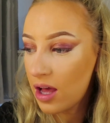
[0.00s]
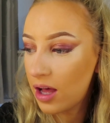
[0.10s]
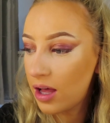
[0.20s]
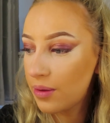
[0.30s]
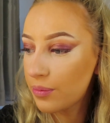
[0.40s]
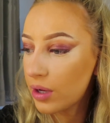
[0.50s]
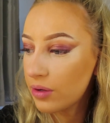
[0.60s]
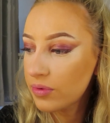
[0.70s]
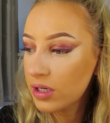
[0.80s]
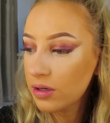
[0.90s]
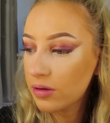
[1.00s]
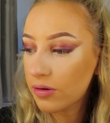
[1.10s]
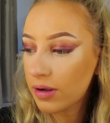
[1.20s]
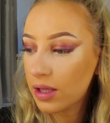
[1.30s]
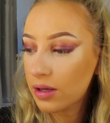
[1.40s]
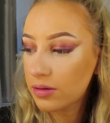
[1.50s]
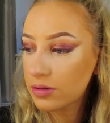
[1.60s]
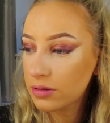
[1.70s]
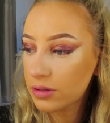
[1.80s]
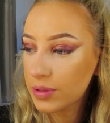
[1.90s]
I'm really not great at
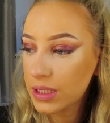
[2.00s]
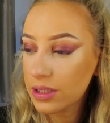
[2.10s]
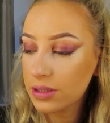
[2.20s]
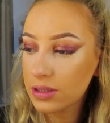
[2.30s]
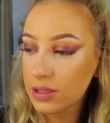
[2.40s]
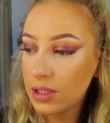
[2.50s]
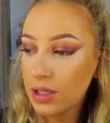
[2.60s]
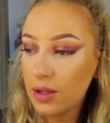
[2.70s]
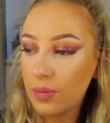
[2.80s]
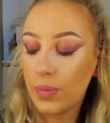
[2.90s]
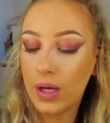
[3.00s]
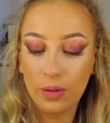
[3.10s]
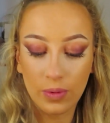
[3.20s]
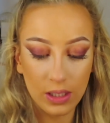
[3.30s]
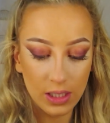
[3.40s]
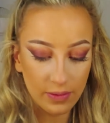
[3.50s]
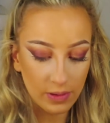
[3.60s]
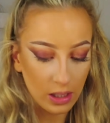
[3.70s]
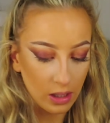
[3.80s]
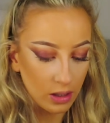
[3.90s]
contouring my nose, but we're gonna give it
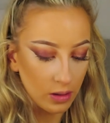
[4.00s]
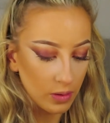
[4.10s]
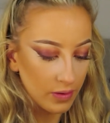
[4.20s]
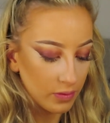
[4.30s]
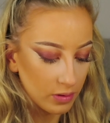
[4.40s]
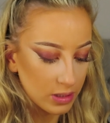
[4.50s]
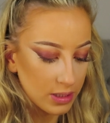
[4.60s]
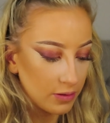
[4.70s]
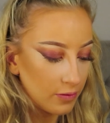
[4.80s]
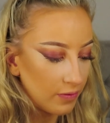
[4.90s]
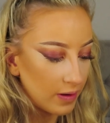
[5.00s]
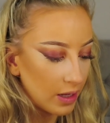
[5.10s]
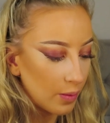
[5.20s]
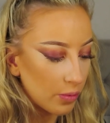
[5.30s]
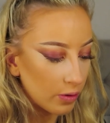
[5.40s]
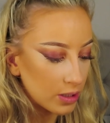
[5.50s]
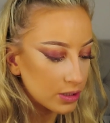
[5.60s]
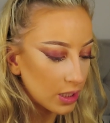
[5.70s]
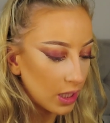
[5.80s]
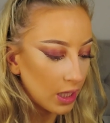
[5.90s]
a go. I've got this little flat
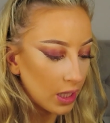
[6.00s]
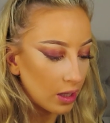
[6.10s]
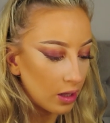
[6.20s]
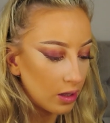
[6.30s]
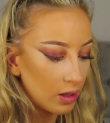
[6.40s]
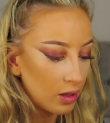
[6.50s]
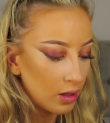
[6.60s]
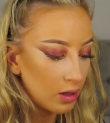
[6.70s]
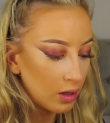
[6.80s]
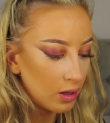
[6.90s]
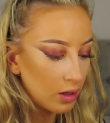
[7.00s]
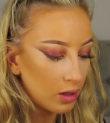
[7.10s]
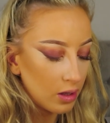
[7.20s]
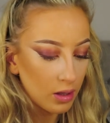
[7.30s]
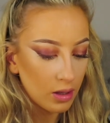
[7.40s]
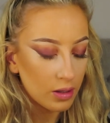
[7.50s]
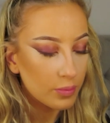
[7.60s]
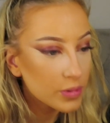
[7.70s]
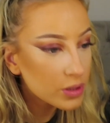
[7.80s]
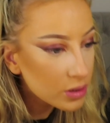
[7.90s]
brush here.
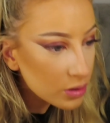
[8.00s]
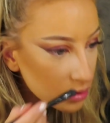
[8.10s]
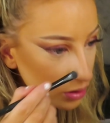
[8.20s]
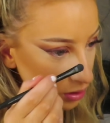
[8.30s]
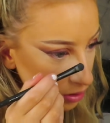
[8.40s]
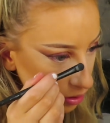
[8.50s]
I'm just gonna